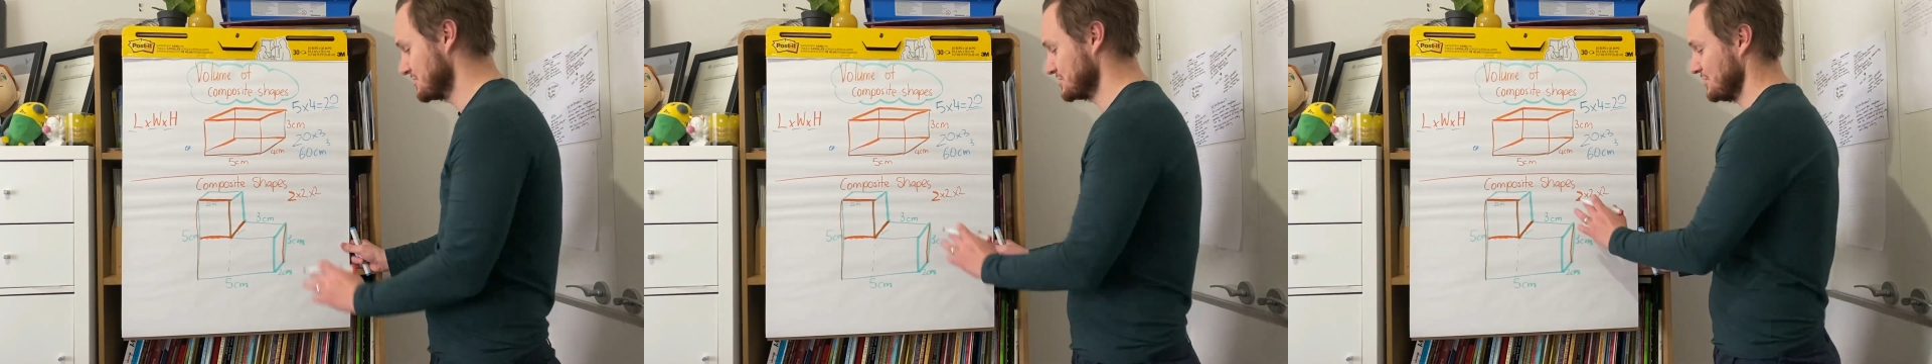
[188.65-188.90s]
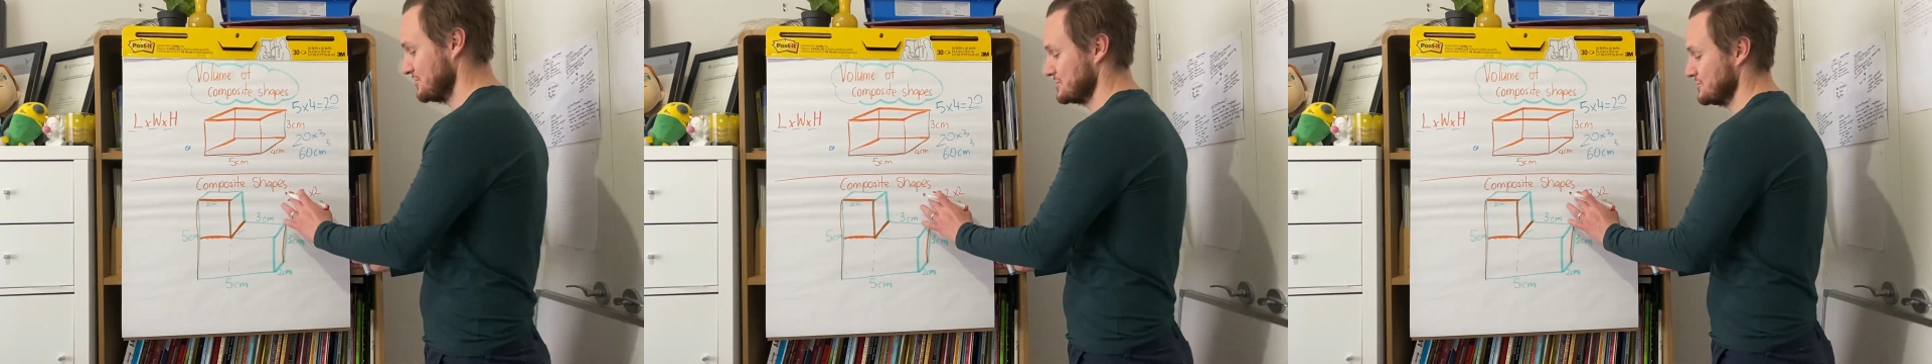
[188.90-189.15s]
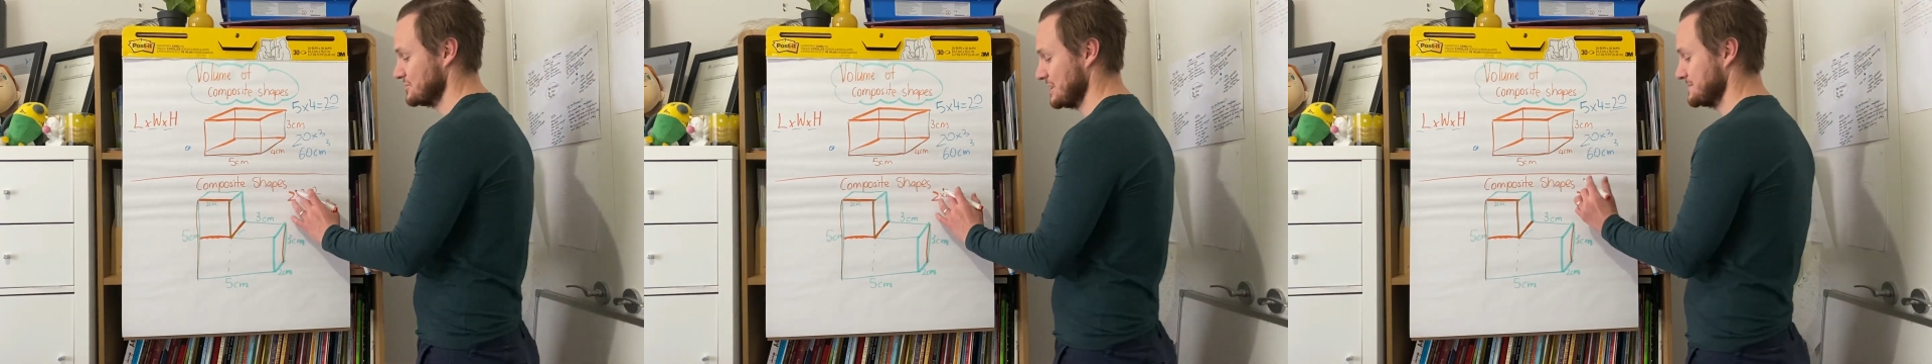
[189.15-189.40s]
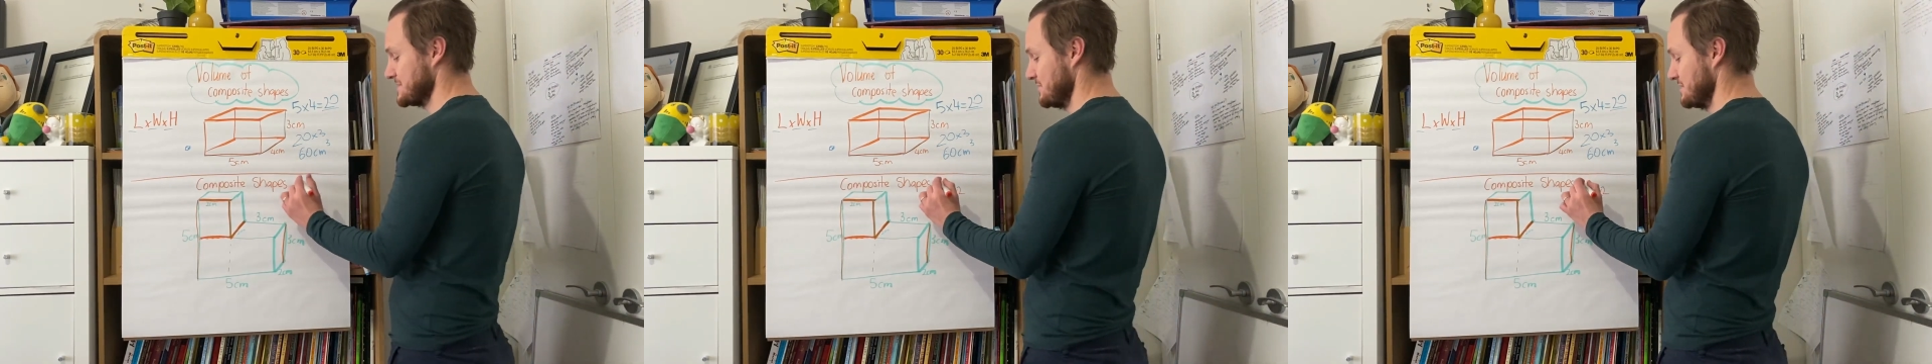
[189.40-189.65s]
So 2
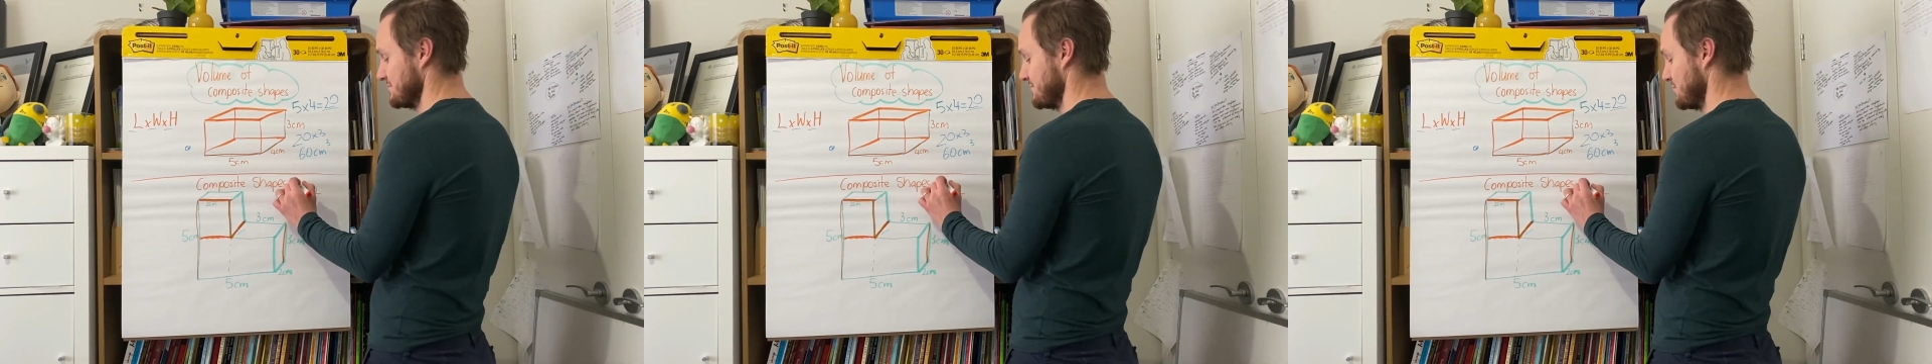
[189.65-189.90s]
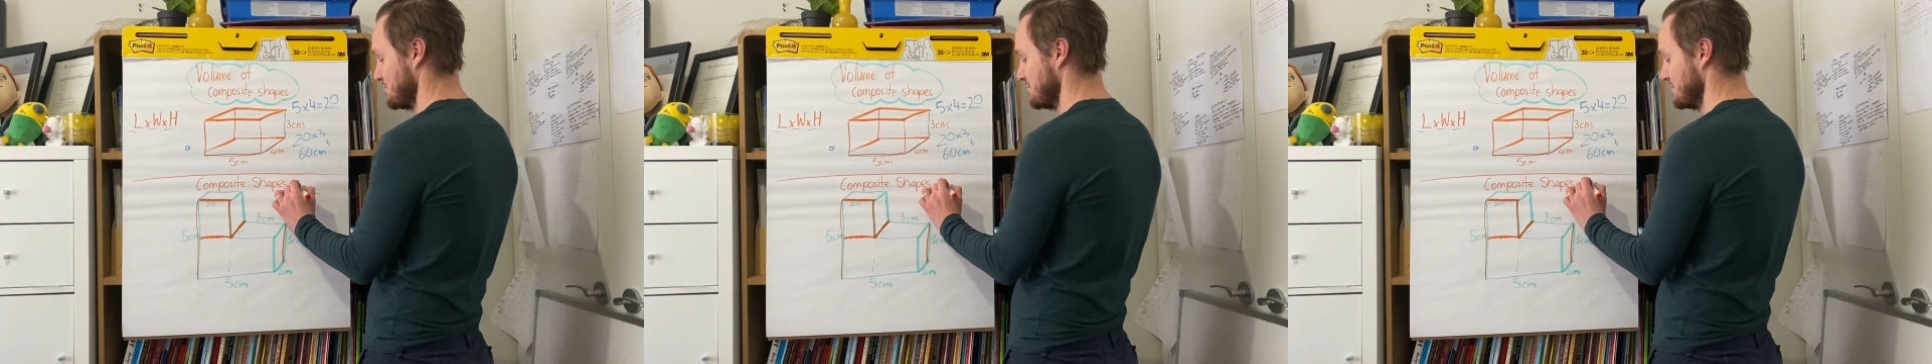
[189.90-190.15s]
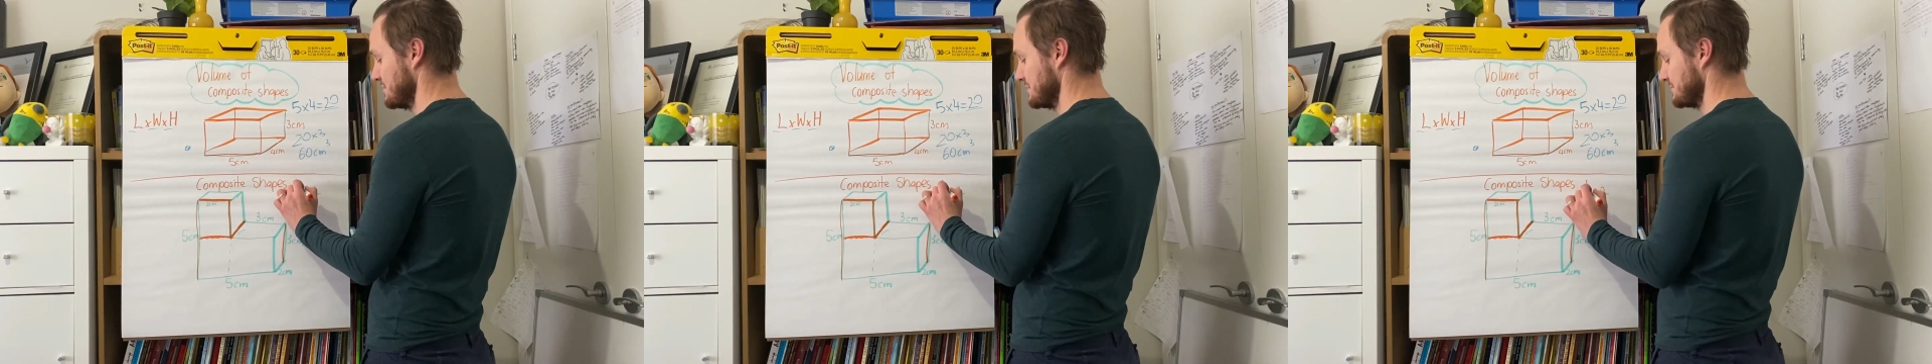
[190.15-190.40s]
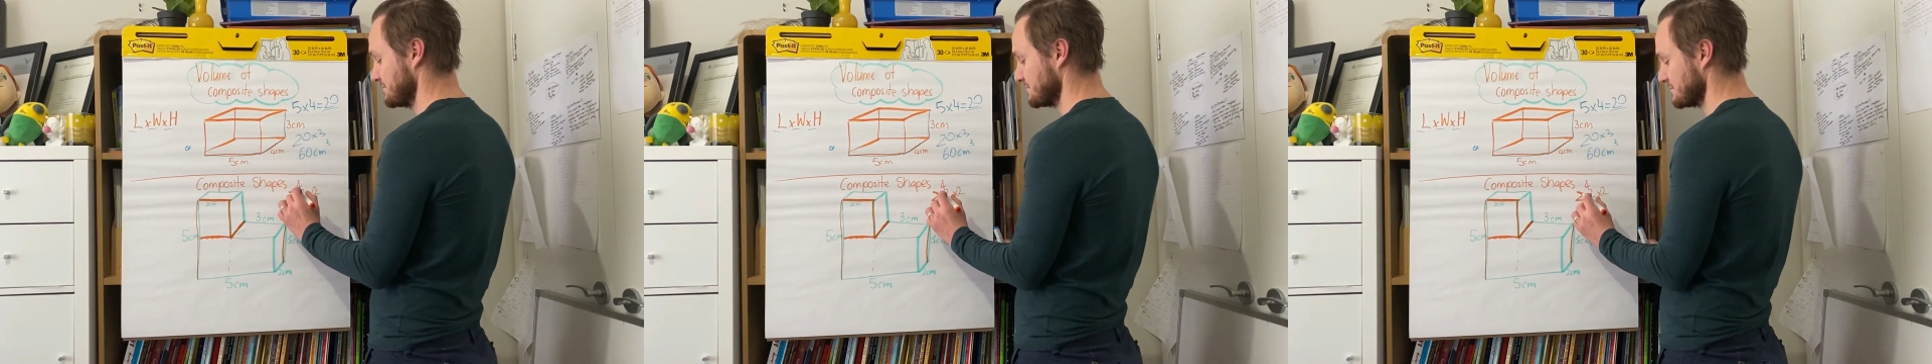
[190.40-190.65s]
times 2 is 4,
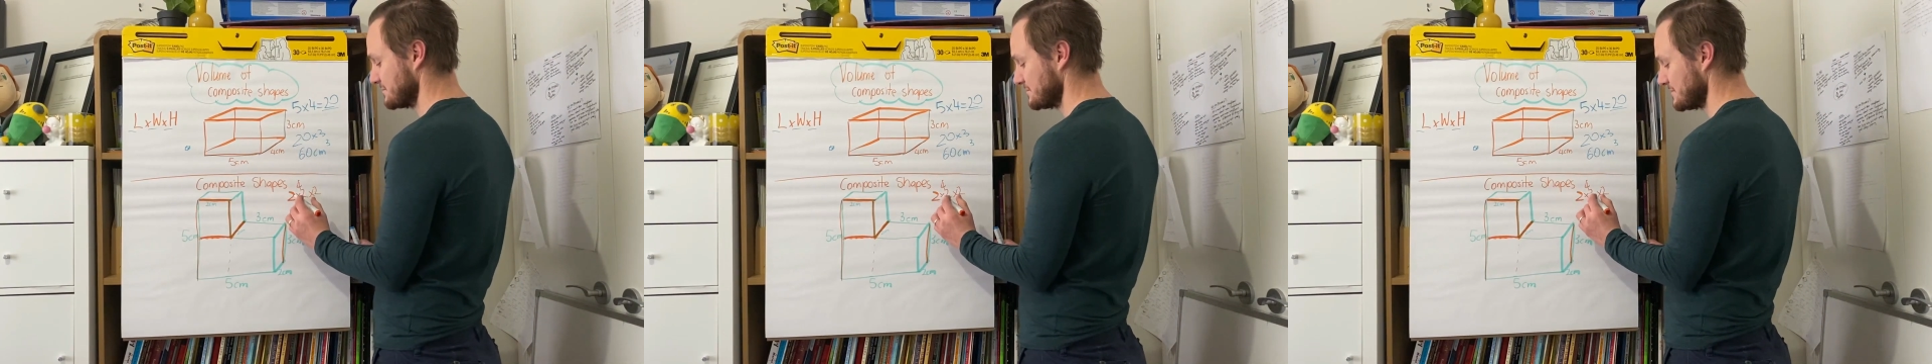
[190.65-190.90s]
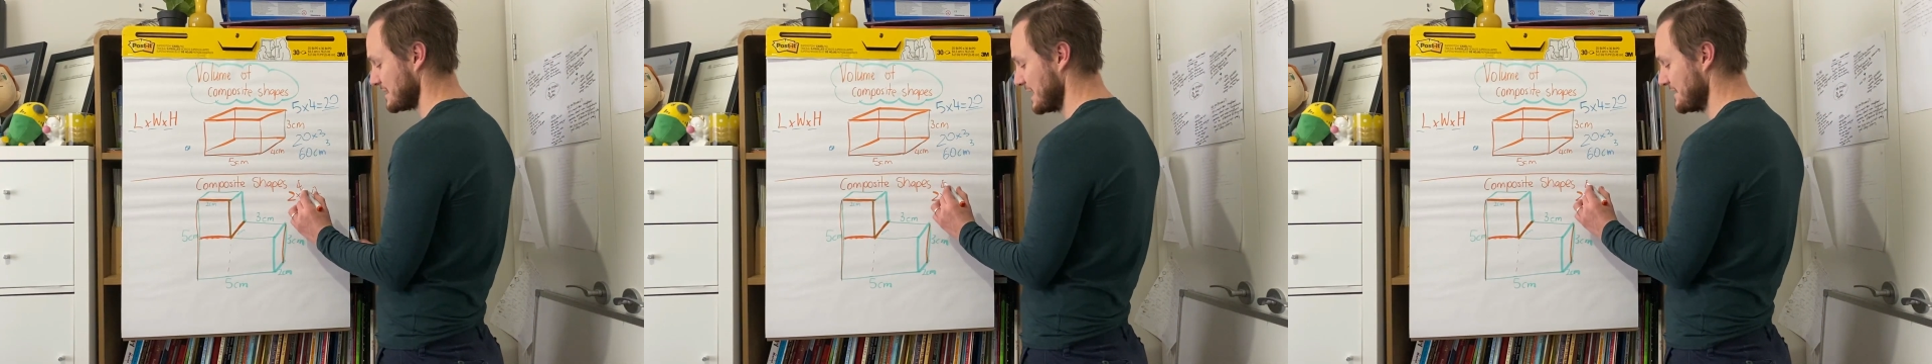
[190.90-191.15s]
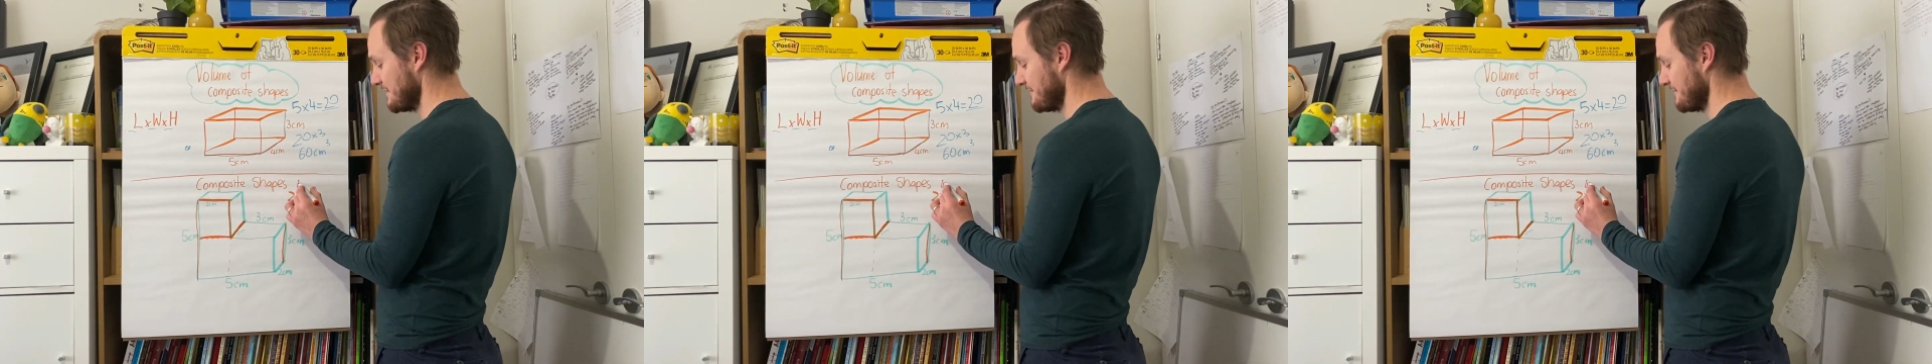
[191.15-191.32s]
and